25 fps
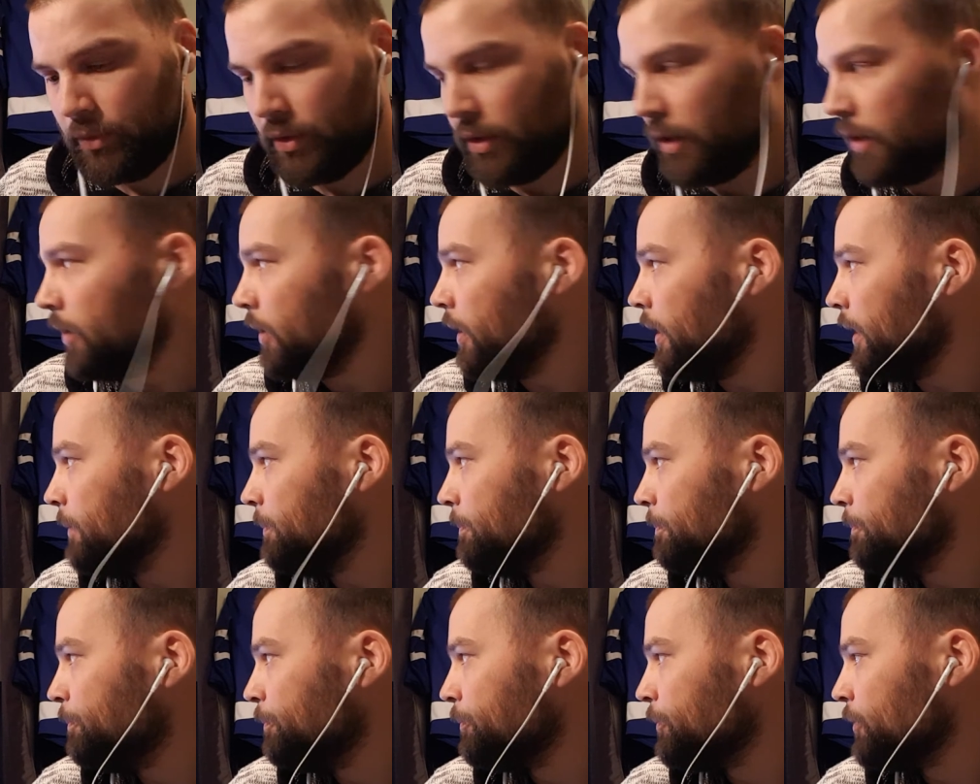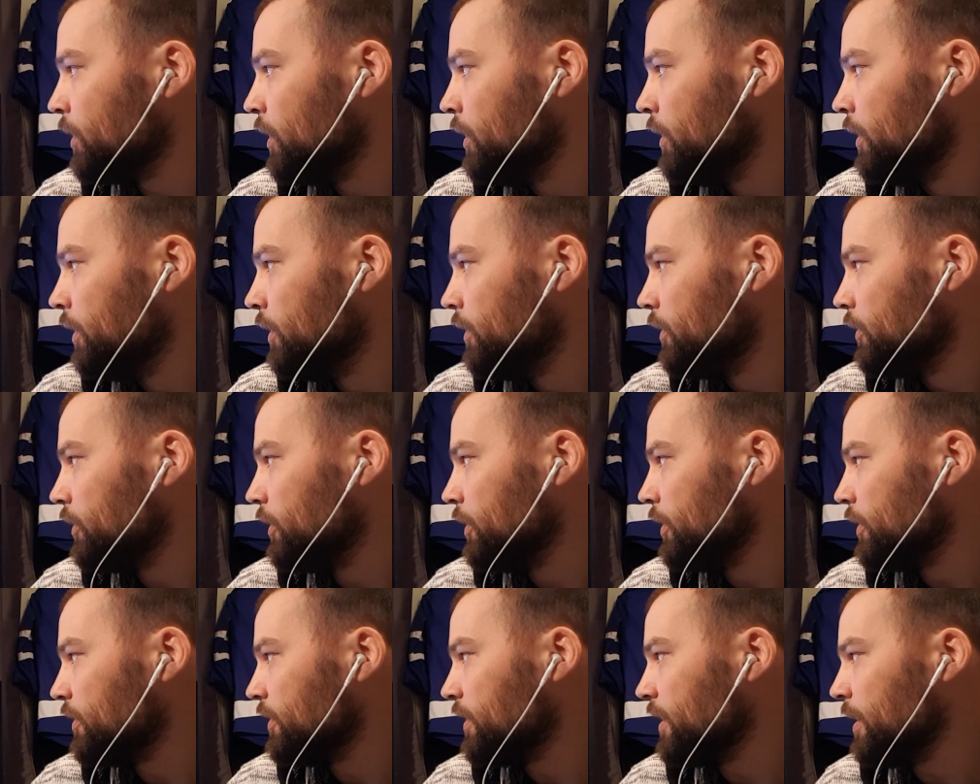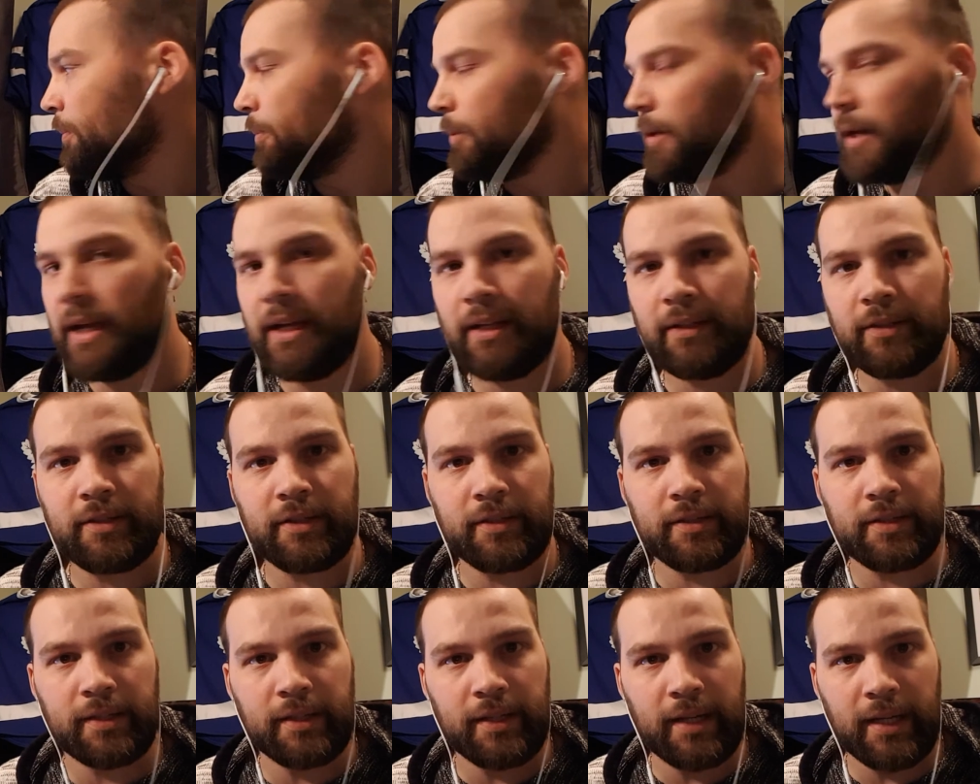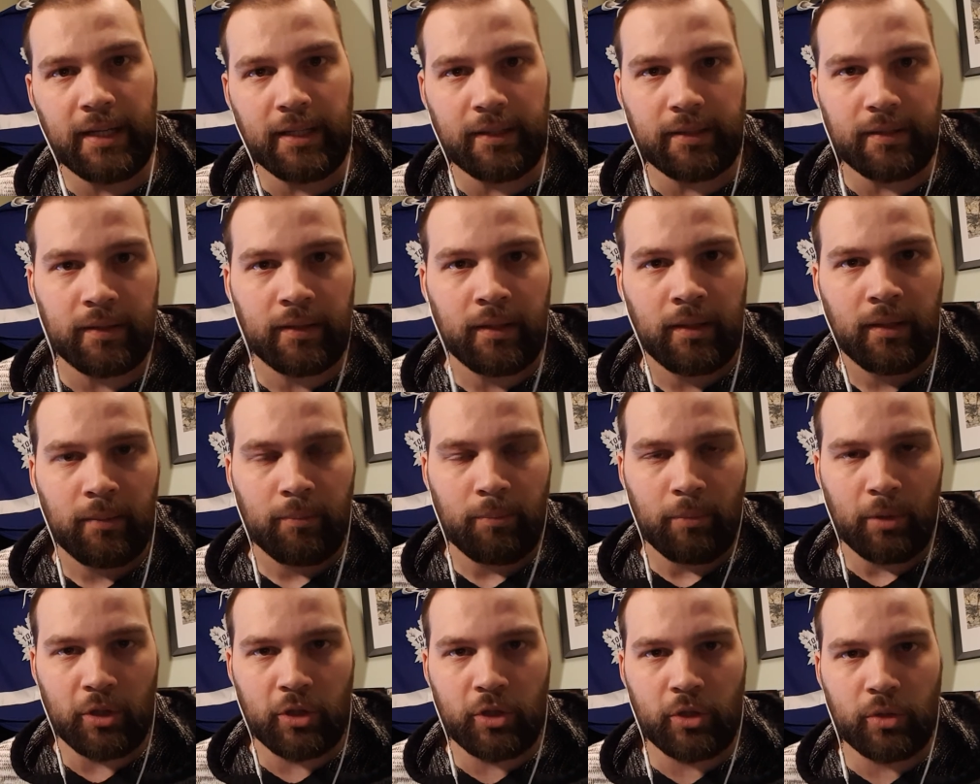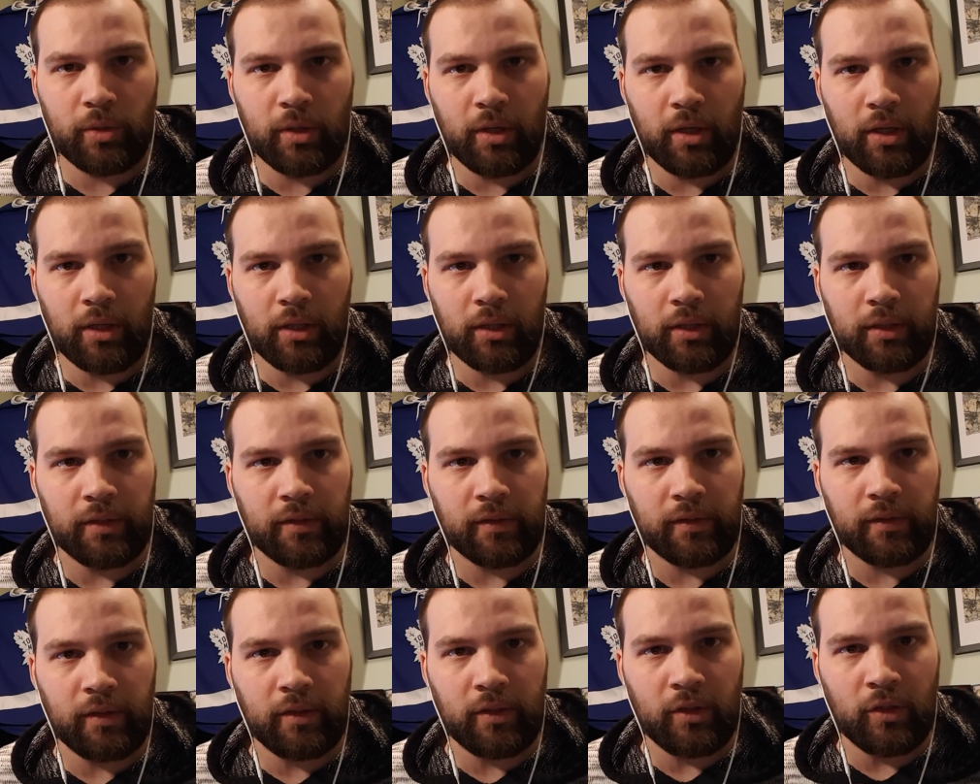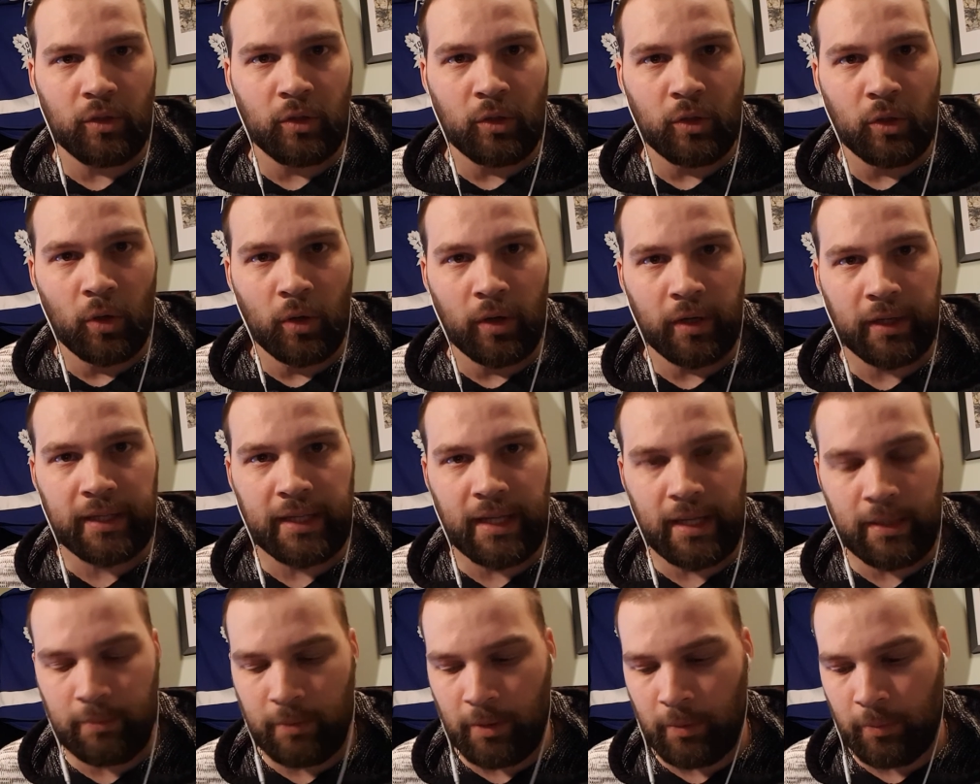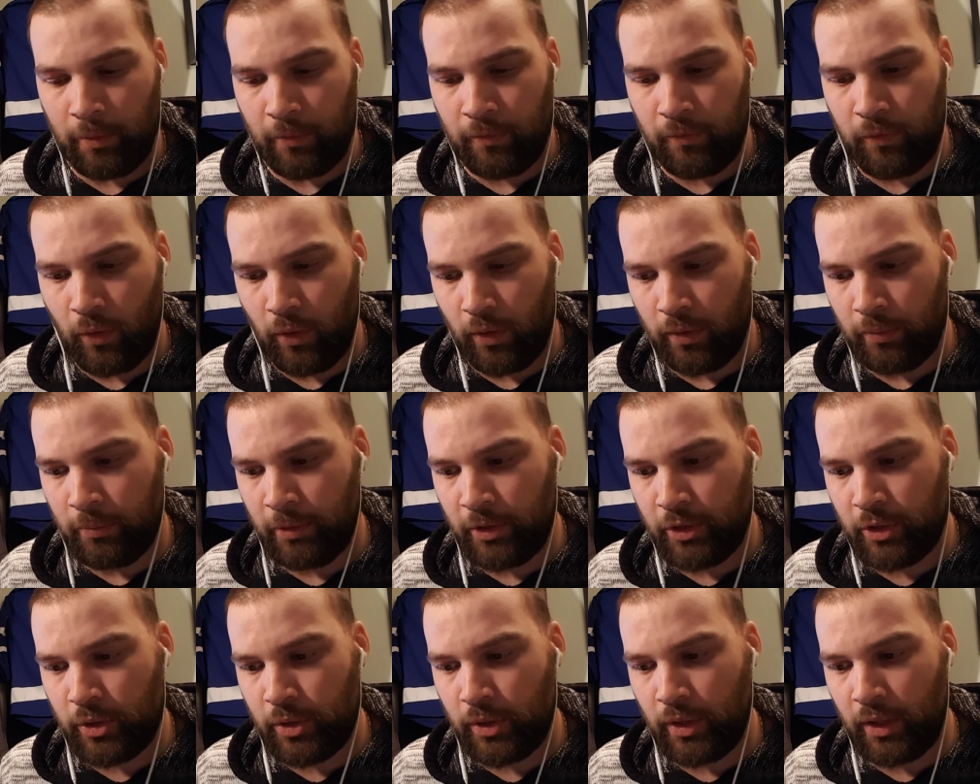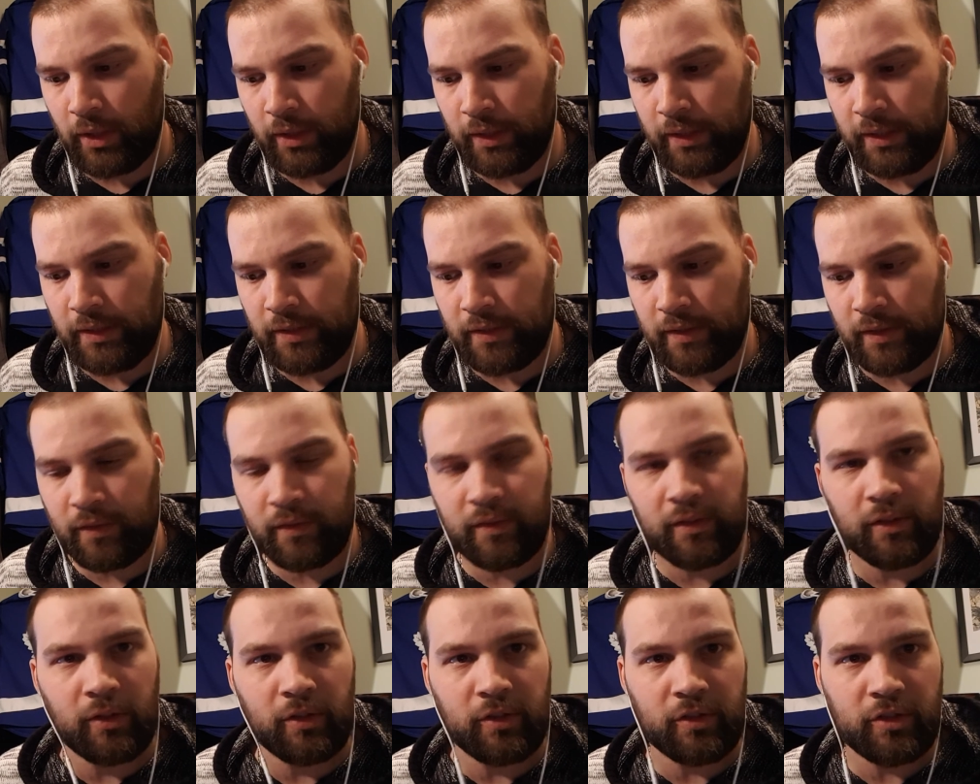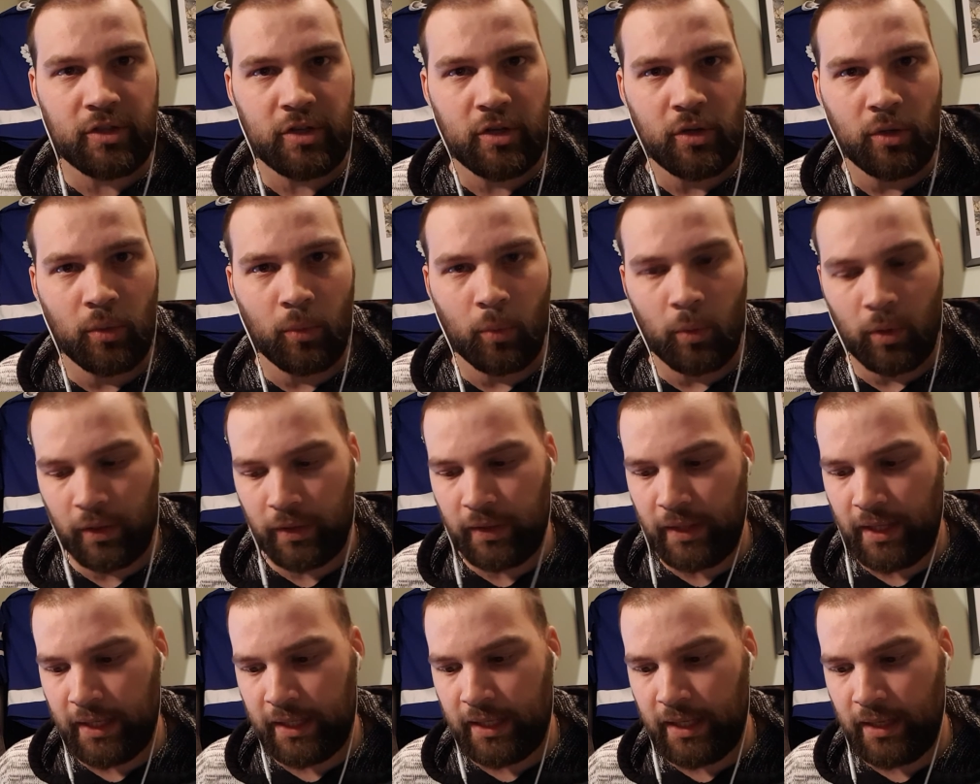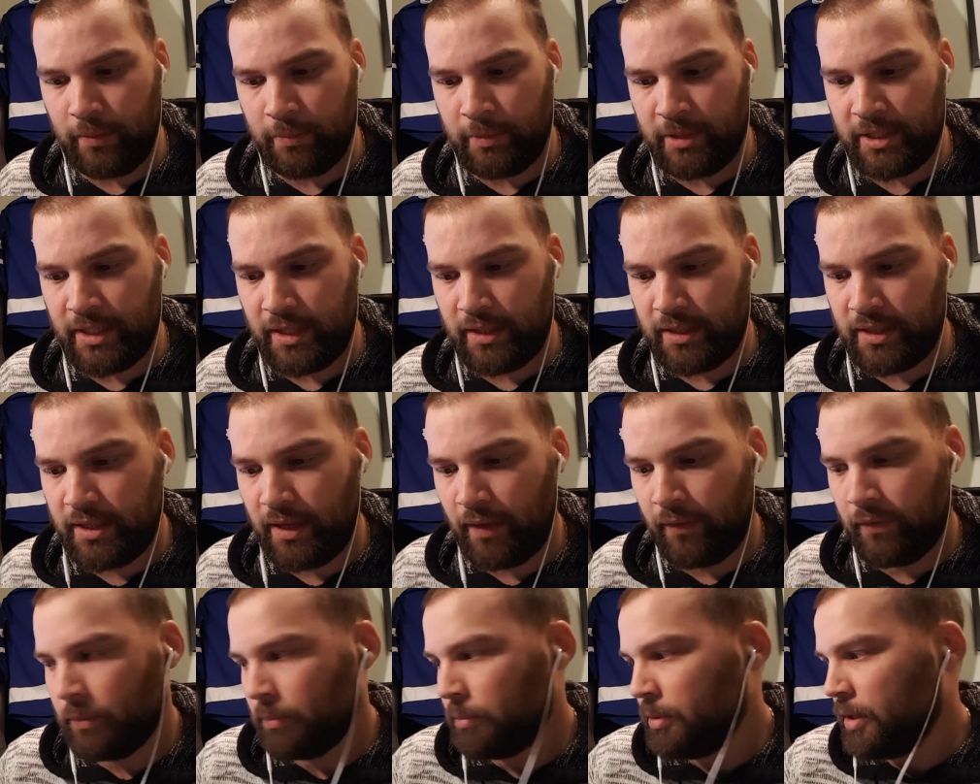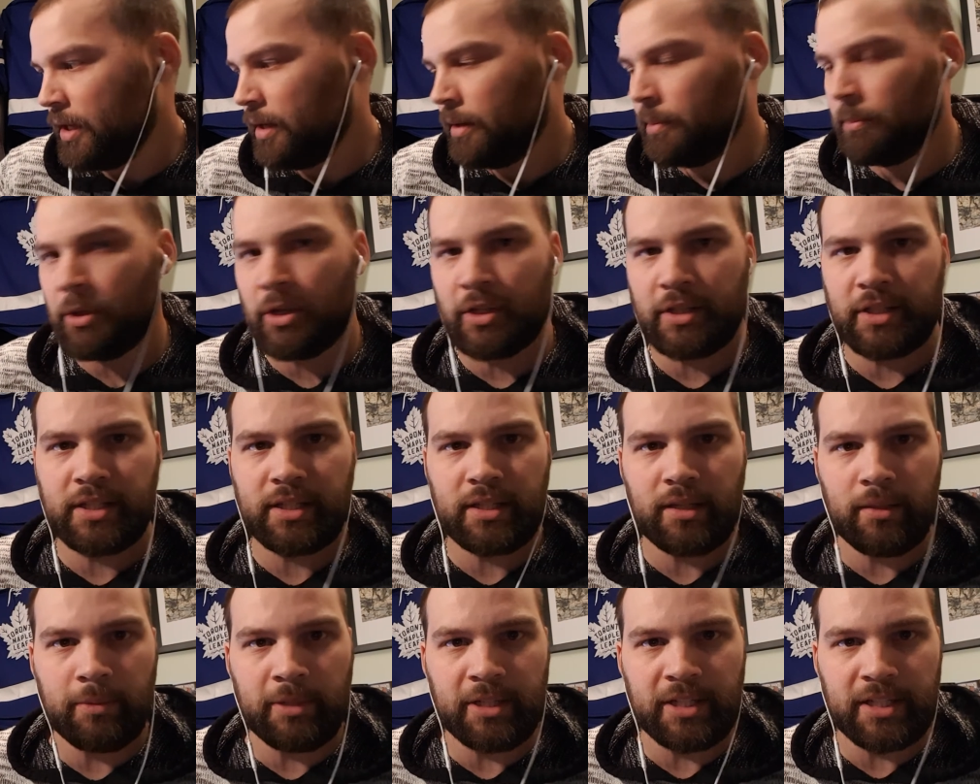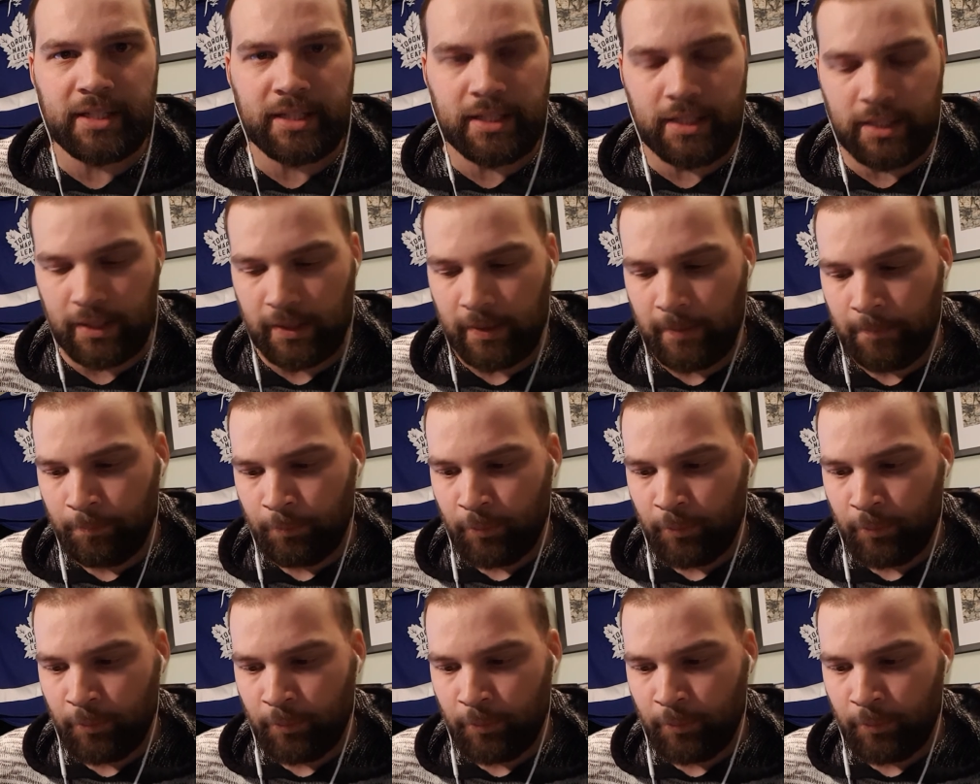All right, so we're going to skip ahead to tonight. Montreal is in New York, game number 4. Montreal leads this series 2-1. That game is at 7 p.m. on CBC.